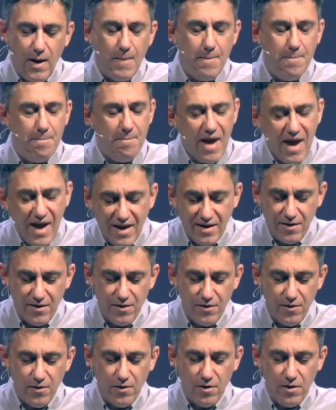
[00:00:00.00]

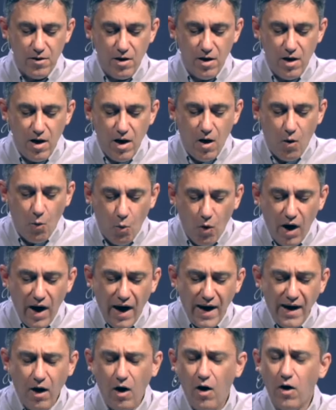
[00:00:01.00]
Men,
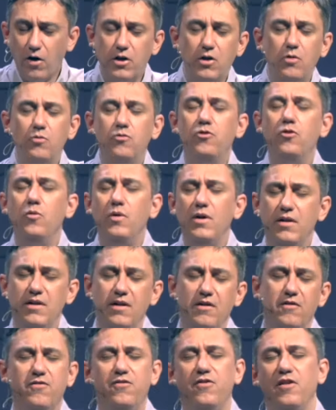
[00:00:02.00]
why are you doing
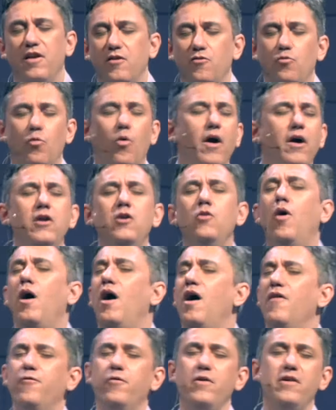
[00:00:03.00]
these things? Why are you
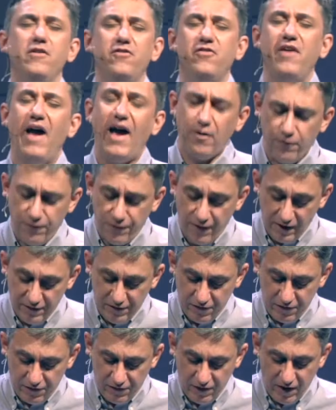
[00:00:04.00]
offering
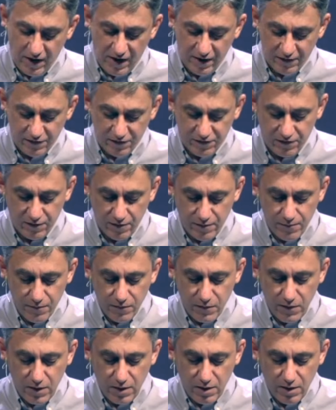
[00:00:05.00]
sacrifices to us?
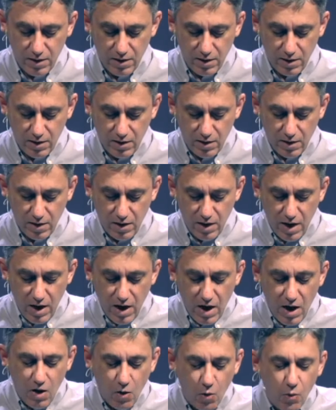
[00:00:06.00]

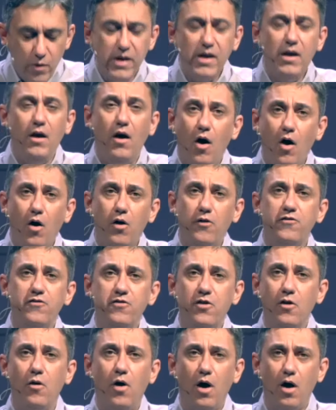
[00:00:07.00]
We
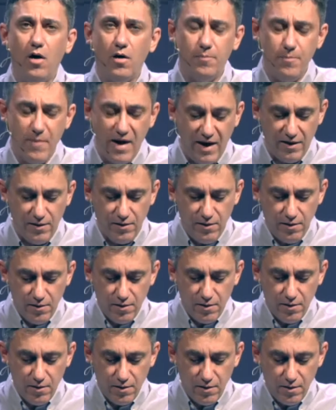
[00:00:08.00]
also are men
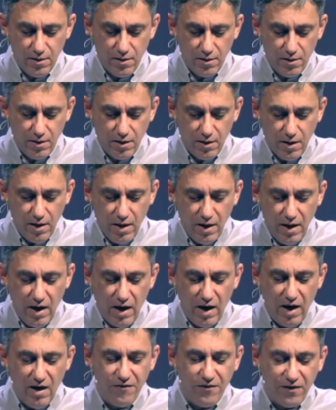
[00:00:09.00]

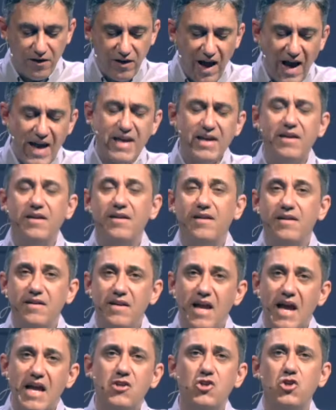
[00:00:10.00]
of like
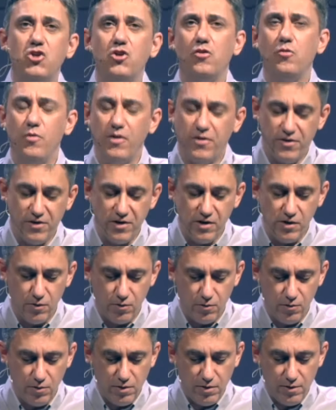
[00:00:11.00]
nature with
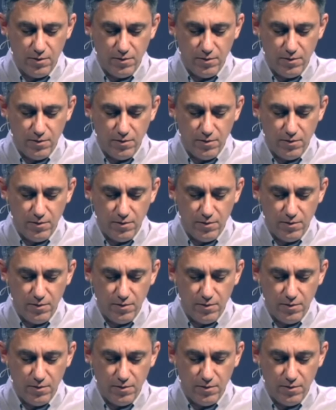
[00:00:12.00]
you.